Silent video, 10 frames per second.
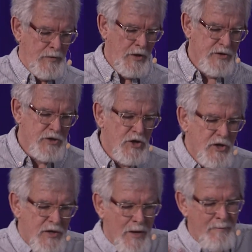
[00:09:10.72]
Here's a
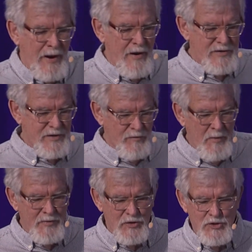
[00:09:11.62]
good comparison.
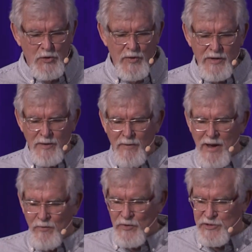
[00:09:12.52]
Remember the story in the
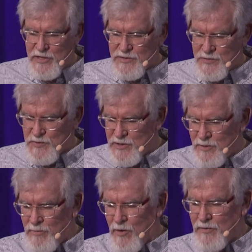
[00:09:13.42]
Bible where Jesus was in
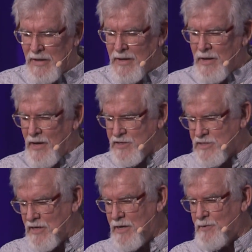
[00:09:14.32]
the boat,
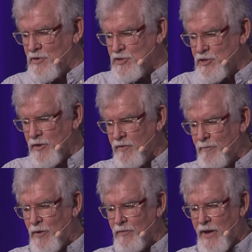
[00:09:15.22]
asleep in the stern of the
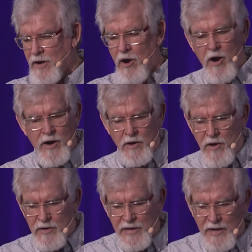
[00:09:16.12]
boat, had a hard,
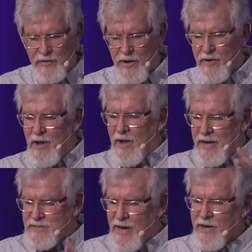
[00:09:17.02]
long day there.
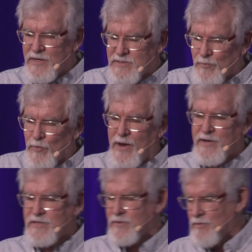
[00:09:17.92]
He's taking some
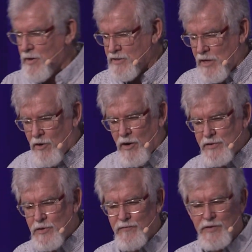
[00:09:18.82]
rest as they
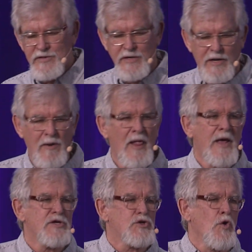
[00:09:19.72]
cross over the sea.
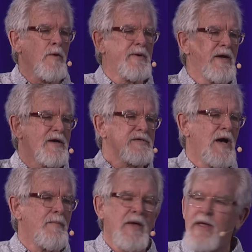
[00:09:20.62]
Storm kicks
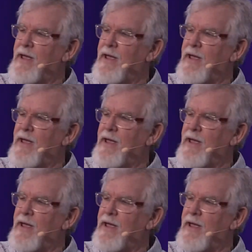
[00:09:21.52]
up.